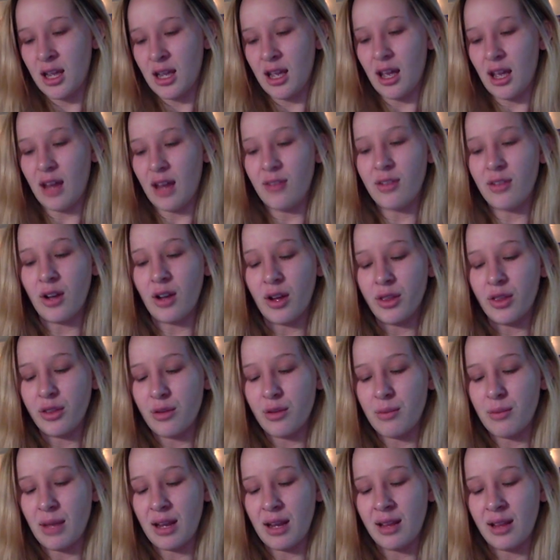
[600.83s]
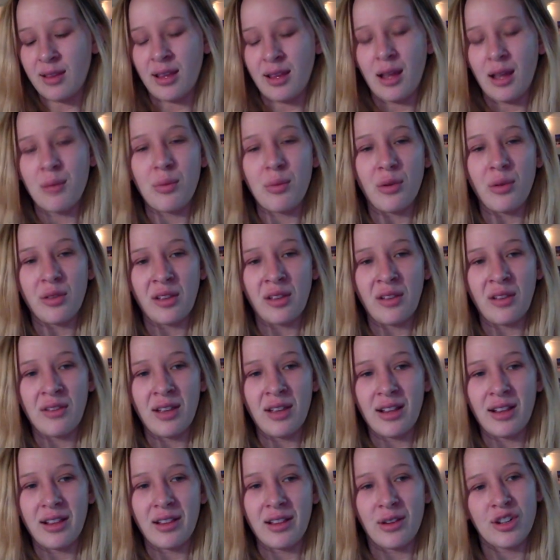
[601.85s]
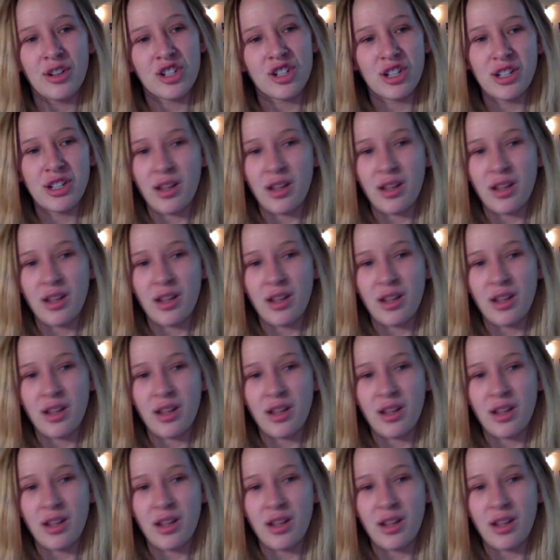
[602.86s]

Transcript: And I've gone through many samples of it, so I should